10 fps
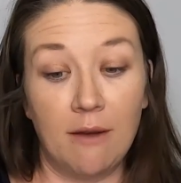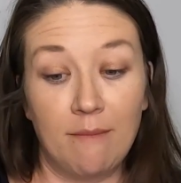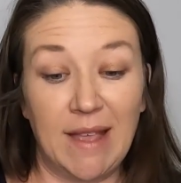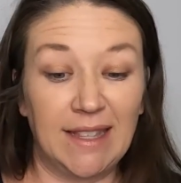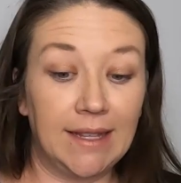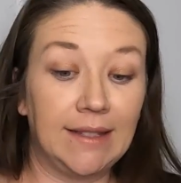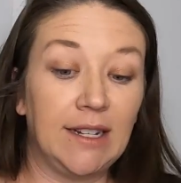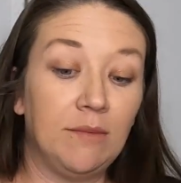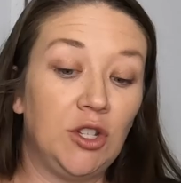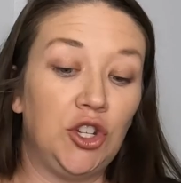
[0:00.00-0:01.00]
mint
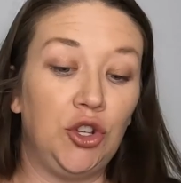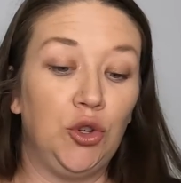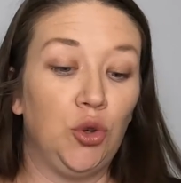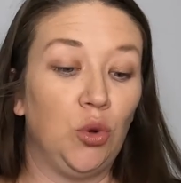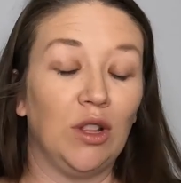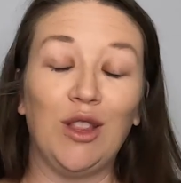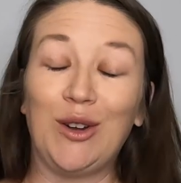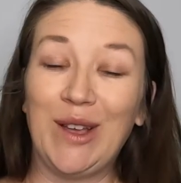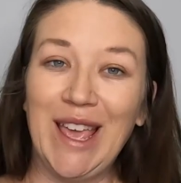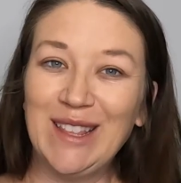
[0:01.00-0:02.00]
system to
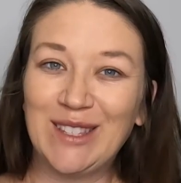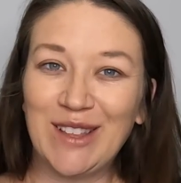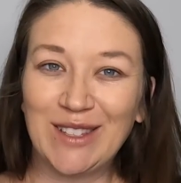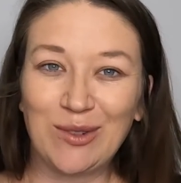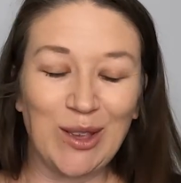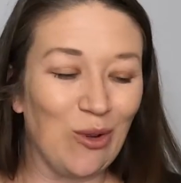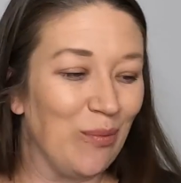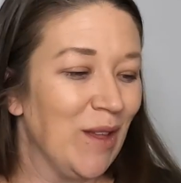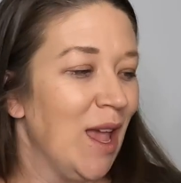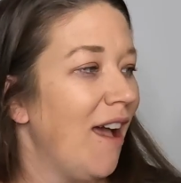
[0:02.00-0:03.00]
little kids. So that's really
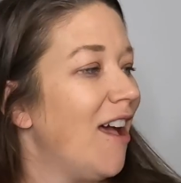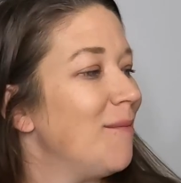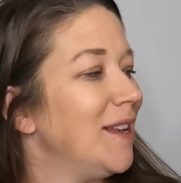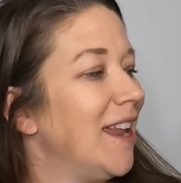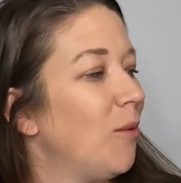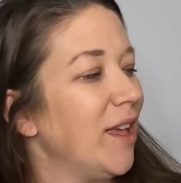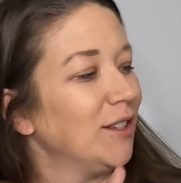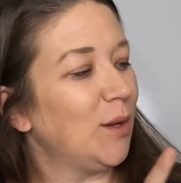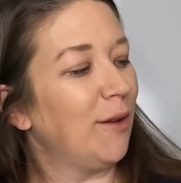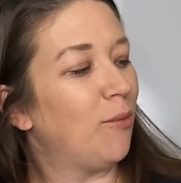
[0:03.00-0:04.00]
cool. Now we
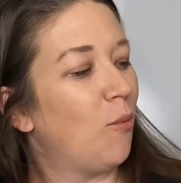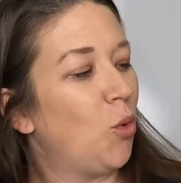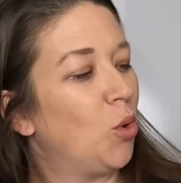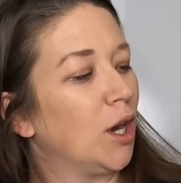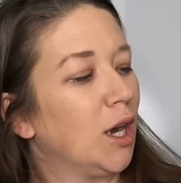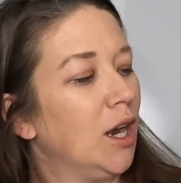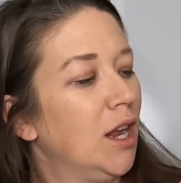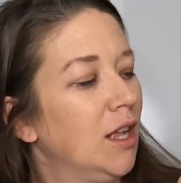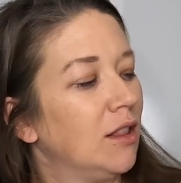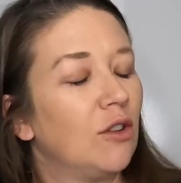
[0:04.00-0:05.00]
also have more
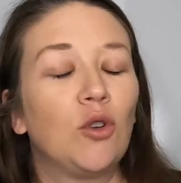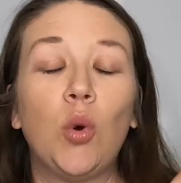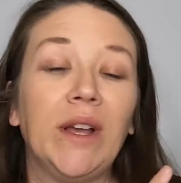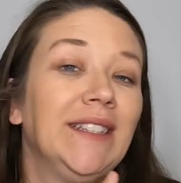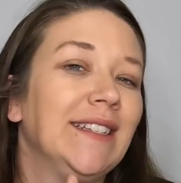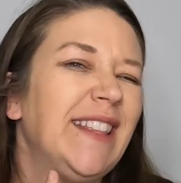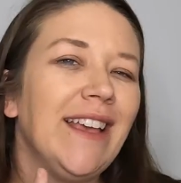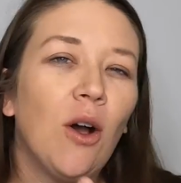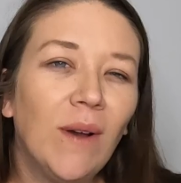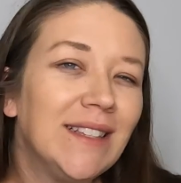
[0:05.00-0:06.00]
little coins because
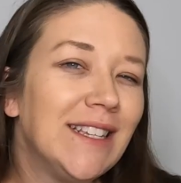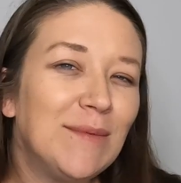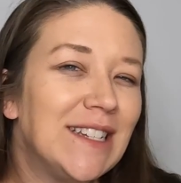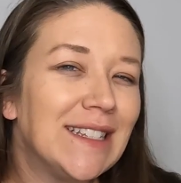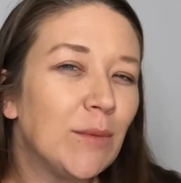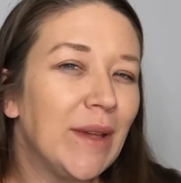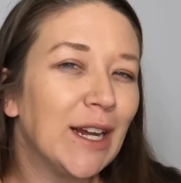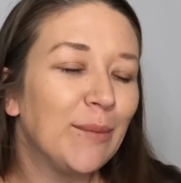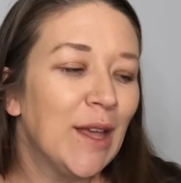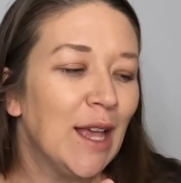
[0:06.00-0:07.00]
they always seem to
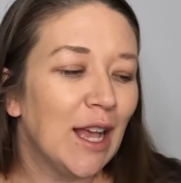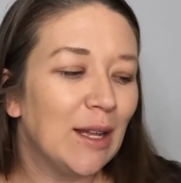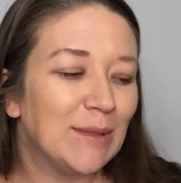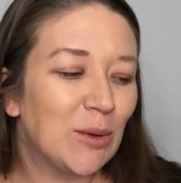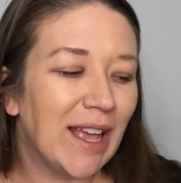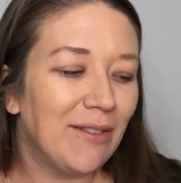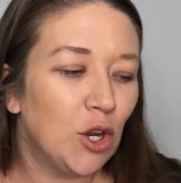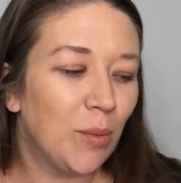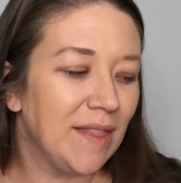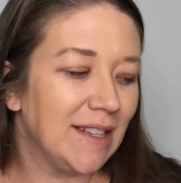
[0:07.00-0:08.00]
disappear. So we
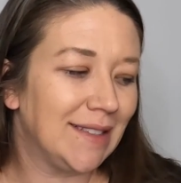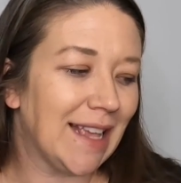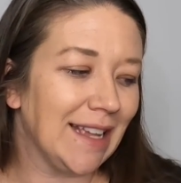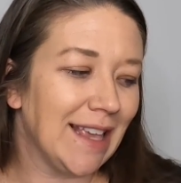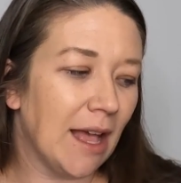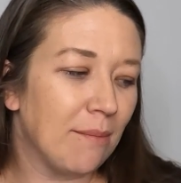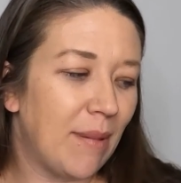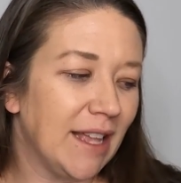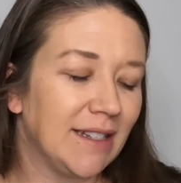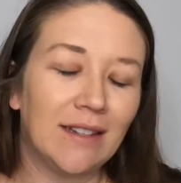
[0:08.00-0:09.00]
haven't opened this set yet,
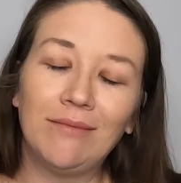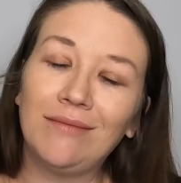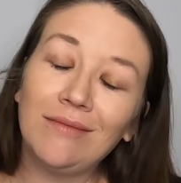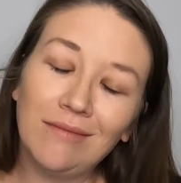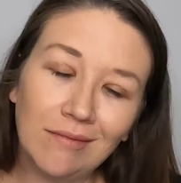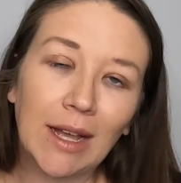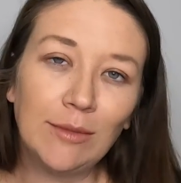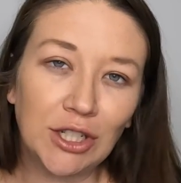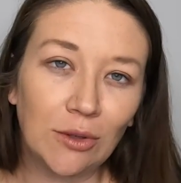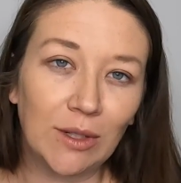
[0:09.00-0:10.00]
but
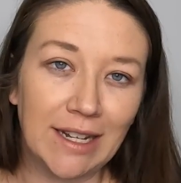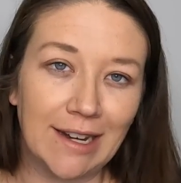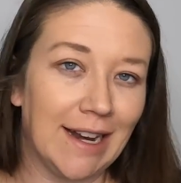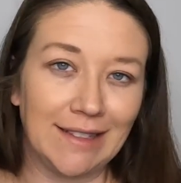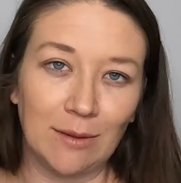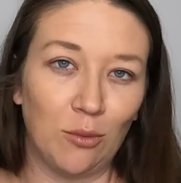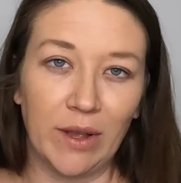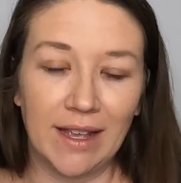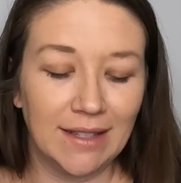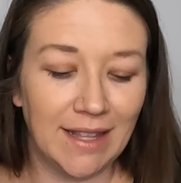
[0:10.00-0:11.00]
I'm sure we'll need it at some
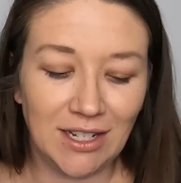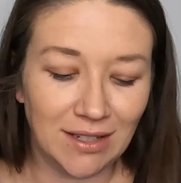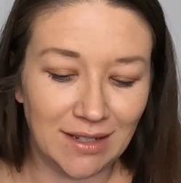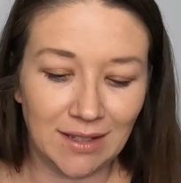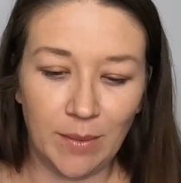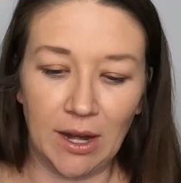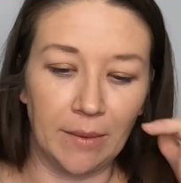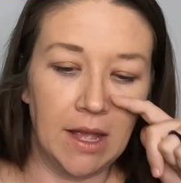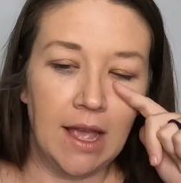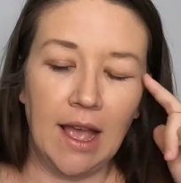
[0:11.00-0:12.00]
point because they just
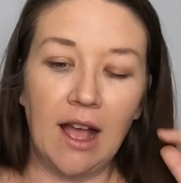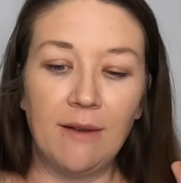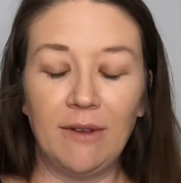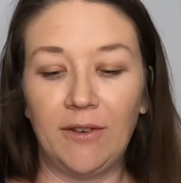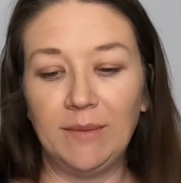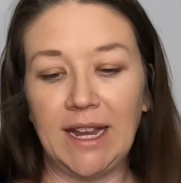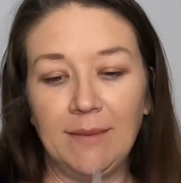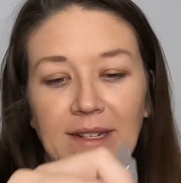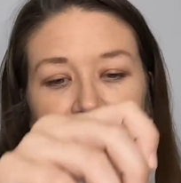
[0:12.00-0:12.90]
disappear from time